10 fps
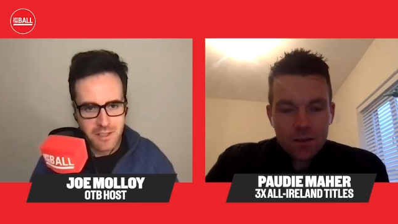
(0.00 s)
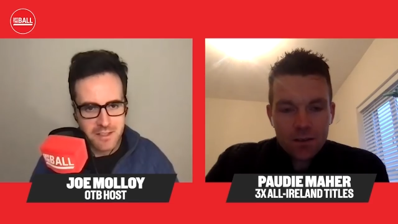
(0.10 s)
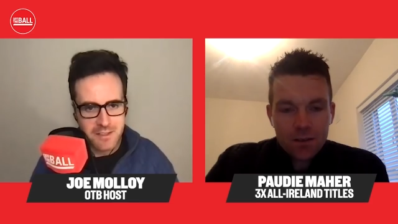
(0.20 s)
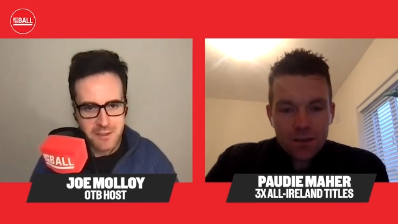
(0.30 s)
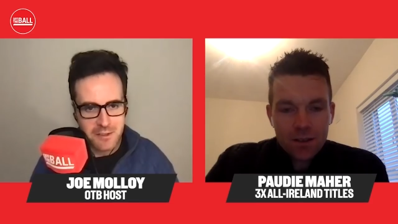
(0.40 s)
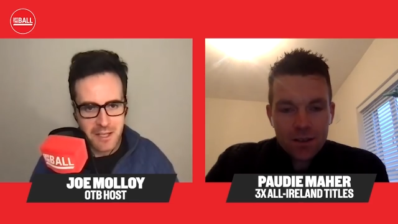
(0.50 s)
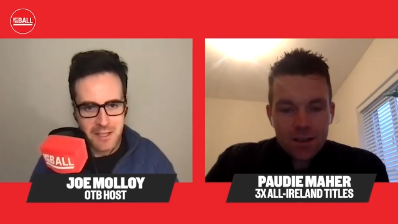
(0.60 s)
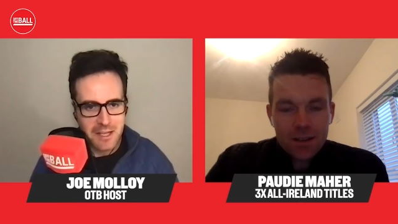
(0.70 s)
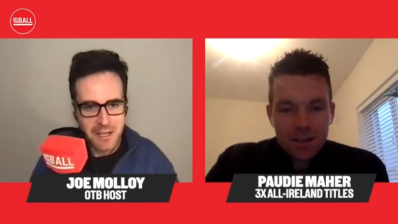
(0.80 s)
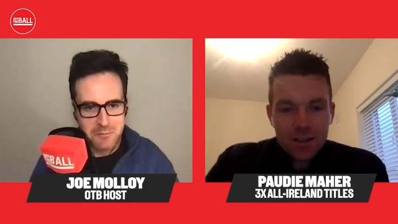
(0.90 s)
Speaker 1: Like you
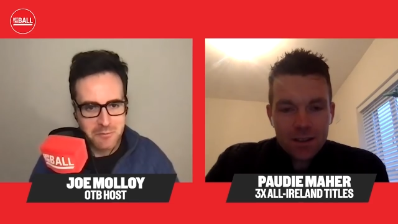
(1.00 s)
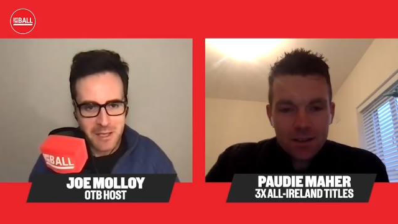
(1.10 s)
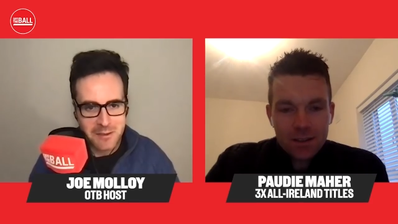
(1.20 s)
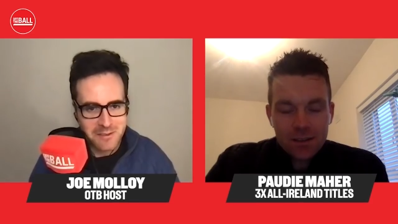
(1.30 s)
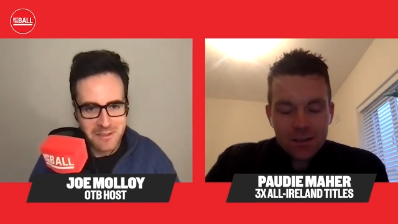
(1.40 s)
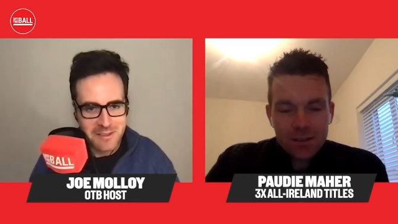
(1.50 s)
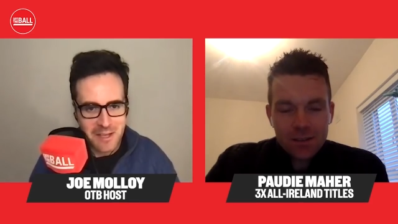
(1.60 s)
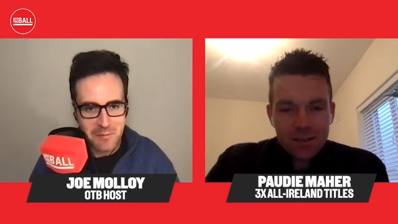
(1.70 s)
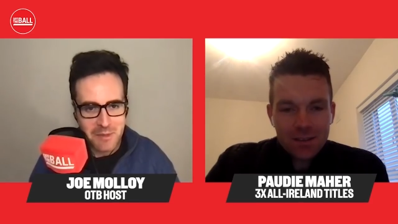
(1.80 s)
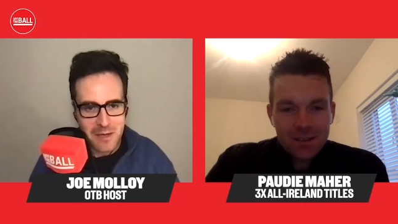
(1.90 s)
can't. I, I, this
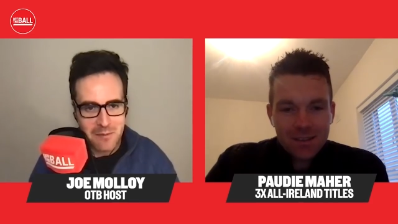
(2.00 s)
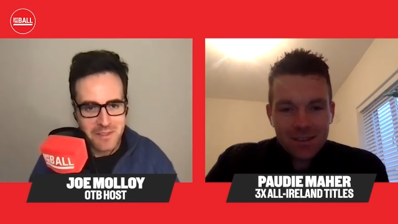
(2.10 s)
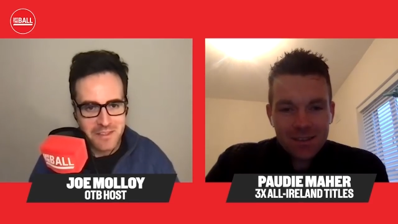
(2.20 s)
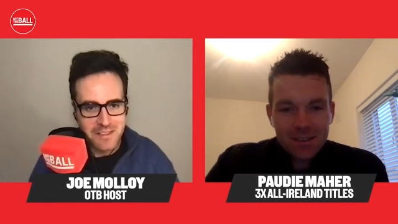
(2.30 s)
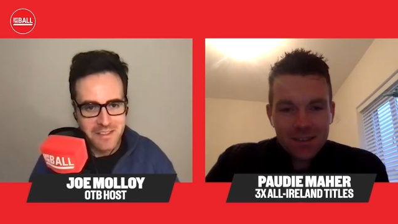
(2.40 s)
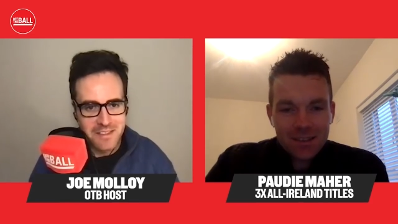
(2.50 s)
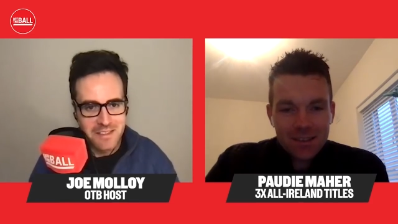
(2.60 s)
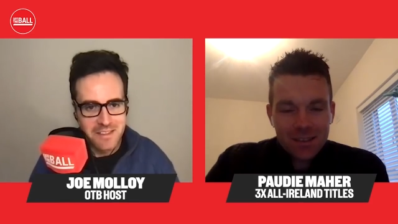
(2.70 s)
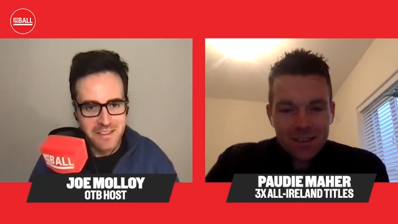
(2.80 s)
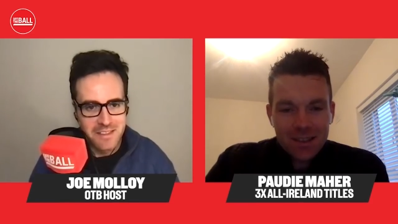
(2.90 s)
can't be happening.
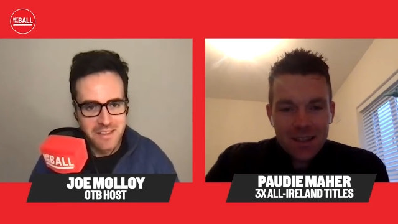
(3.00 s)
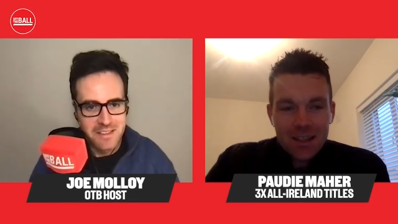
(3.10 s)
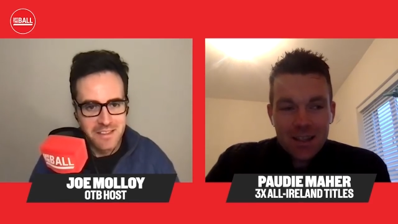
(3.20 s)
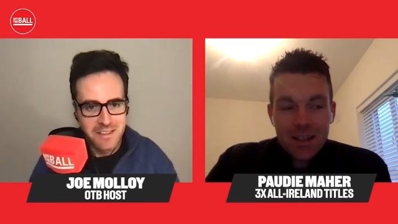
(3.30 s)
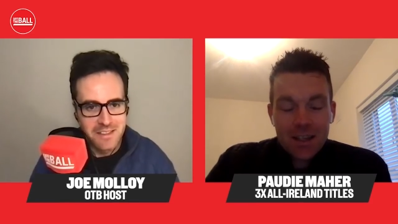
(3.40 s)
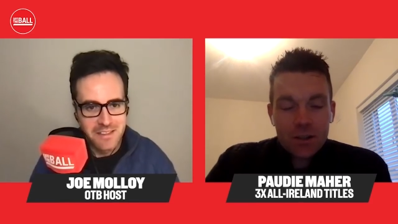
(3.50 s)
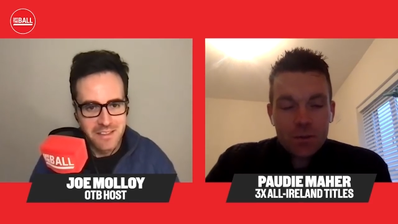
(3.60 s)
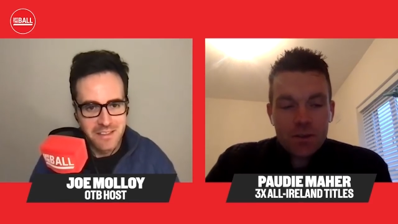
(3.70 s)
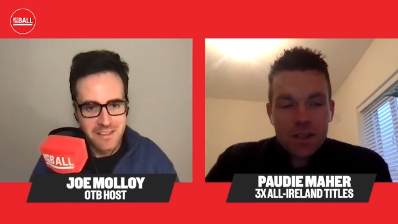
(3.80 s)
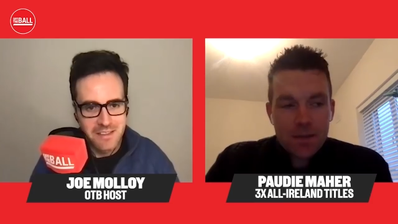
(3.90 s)
Speaker 2: Yeah, it
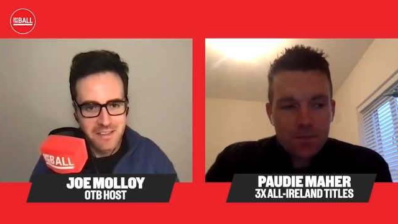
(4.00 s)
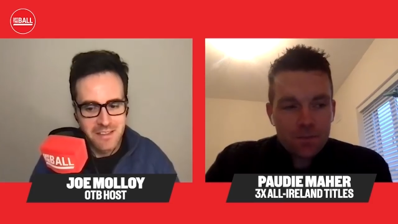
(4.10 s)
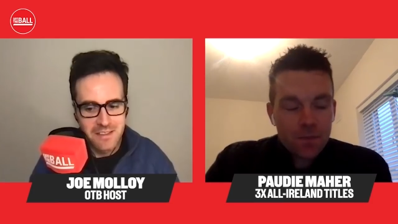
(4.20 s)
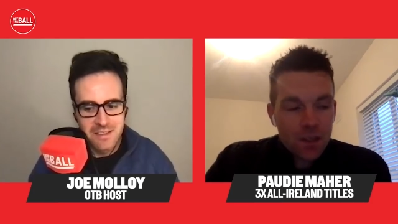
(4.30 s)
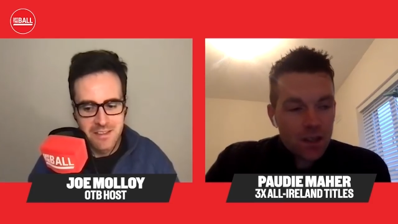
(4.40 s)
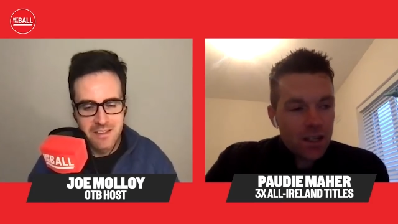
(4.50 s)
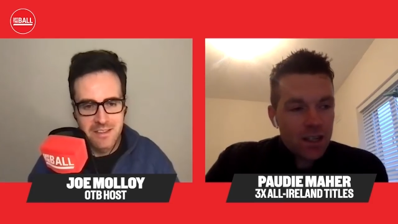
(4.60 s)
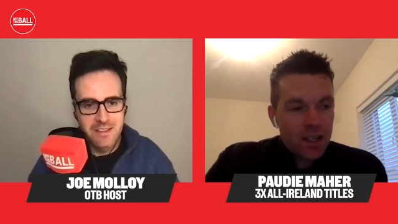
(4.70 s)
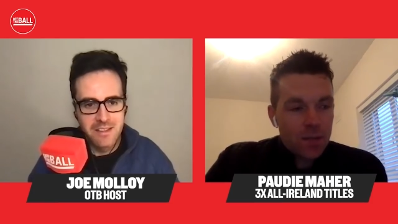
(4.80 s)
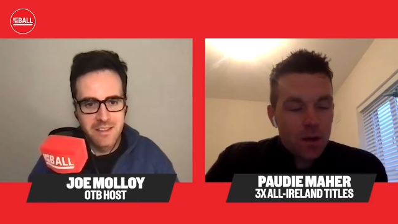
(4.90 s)
was. Um,
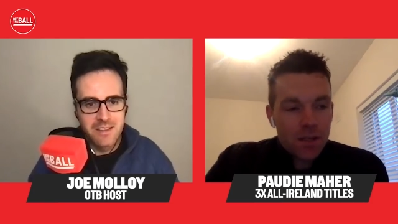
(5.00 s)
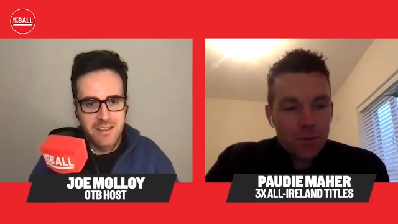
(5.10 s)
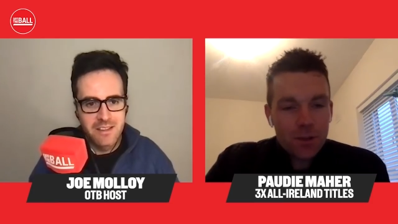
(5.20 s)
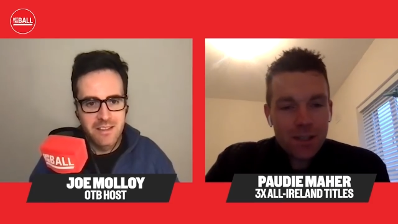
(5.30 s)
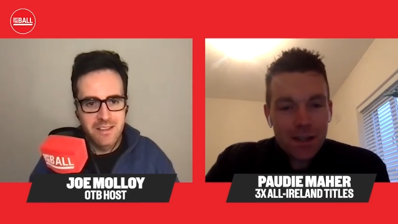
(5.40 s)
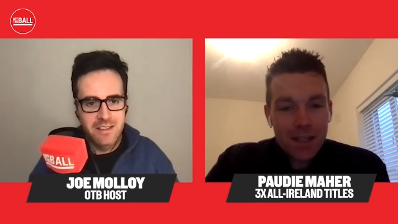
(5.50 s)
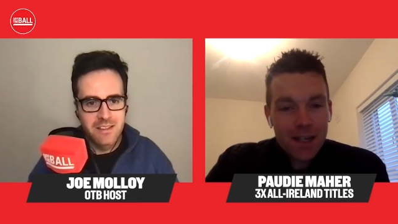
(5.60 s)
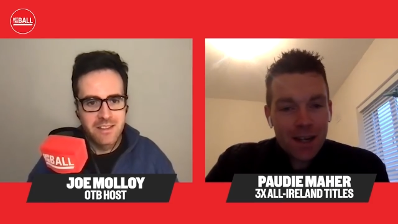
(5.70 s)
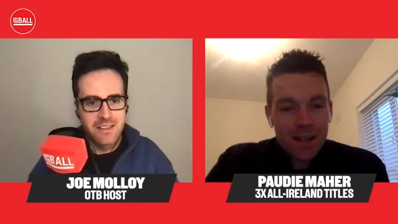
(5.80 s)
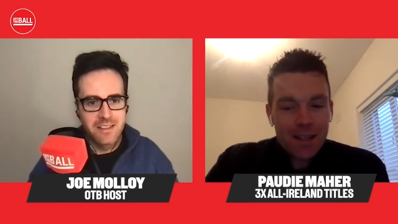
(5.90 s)
I probably suppose I
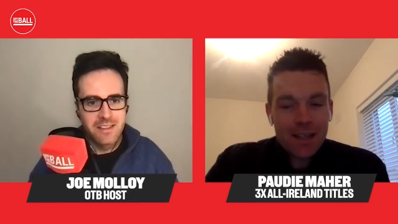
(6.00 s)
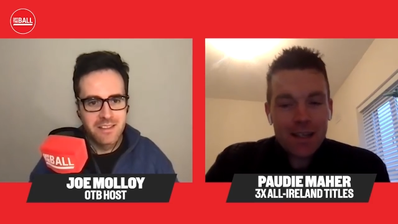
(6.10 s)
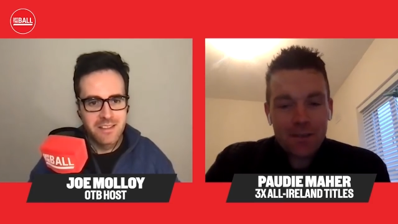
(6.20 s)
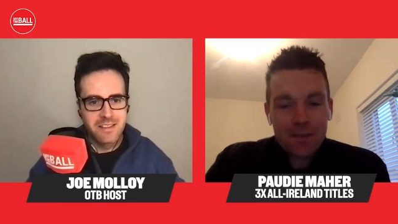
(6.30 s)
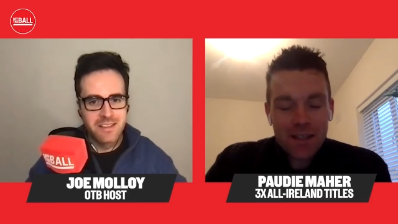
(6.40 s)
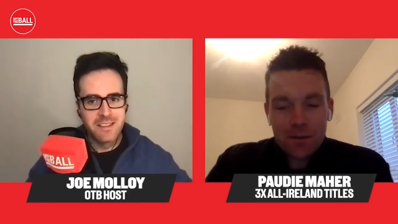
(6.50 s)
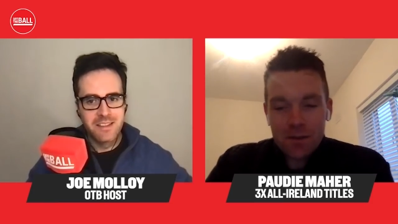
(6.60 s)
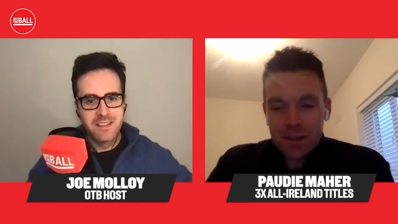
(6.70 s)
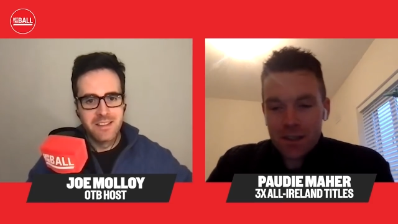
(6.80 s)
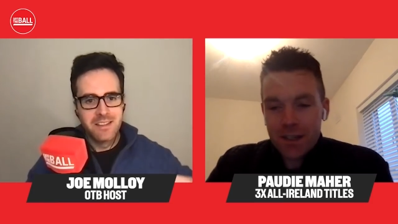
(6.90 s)
think I'd say left his
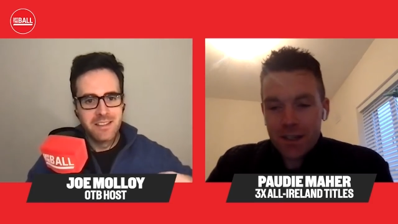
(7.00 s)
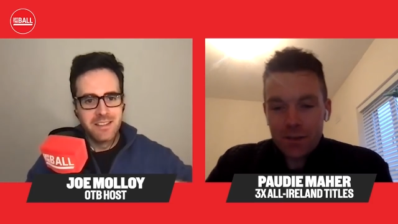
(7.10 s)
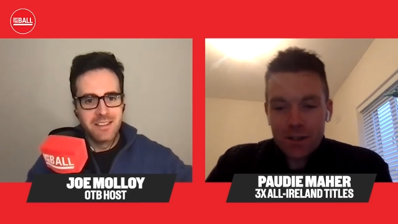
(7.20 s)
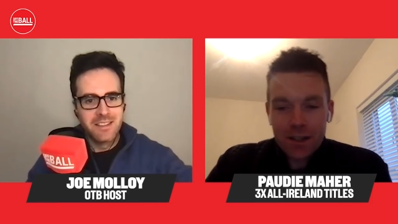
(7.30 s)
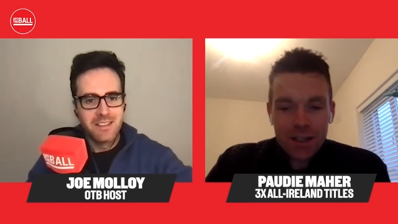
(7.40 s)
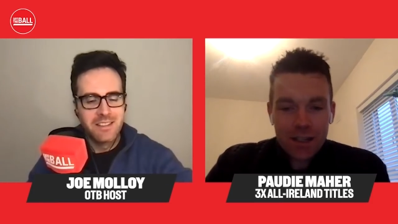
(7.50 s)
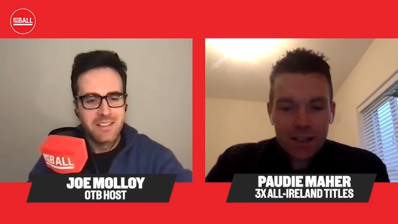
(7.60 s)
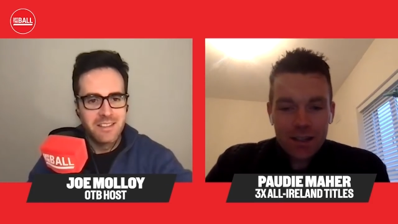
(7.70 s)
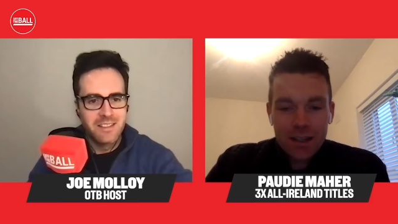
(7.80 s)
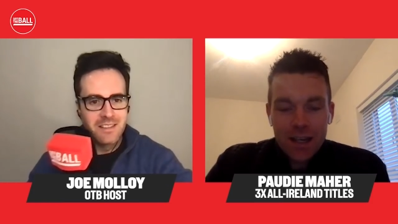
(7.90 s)
office in a kind of a in
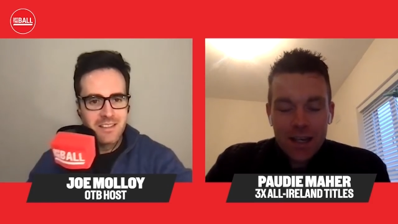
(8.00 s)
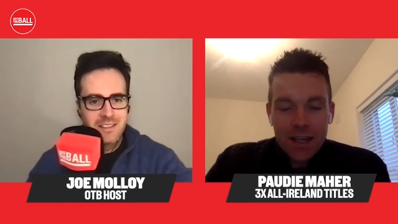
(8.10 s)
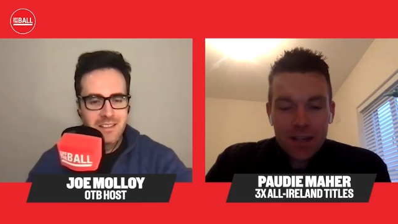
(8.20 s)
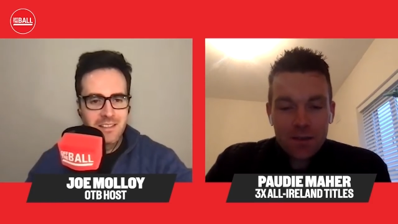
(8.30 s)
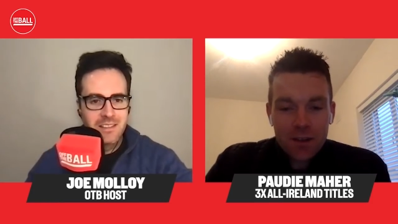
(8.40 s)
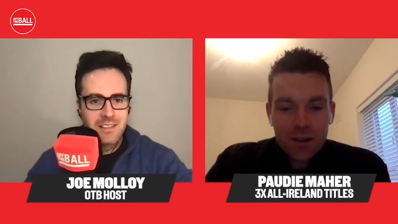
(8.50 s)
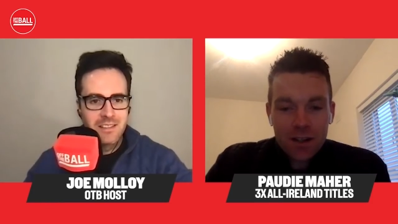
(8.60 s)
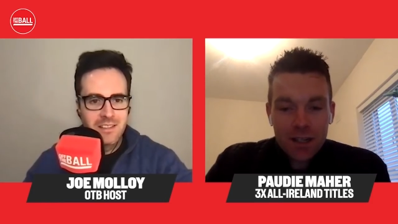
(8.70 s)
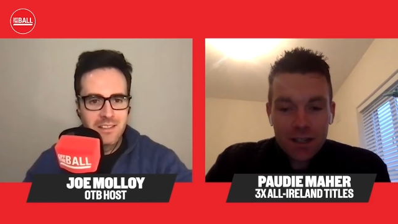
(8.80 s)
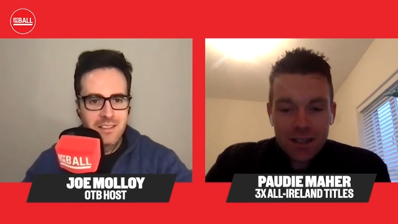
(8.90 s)
a in a
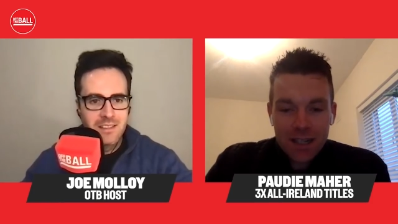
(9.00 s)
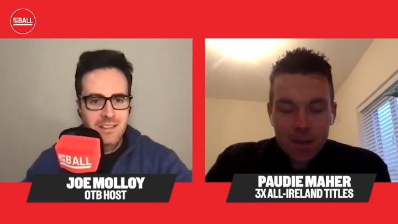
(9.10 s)
fog, and I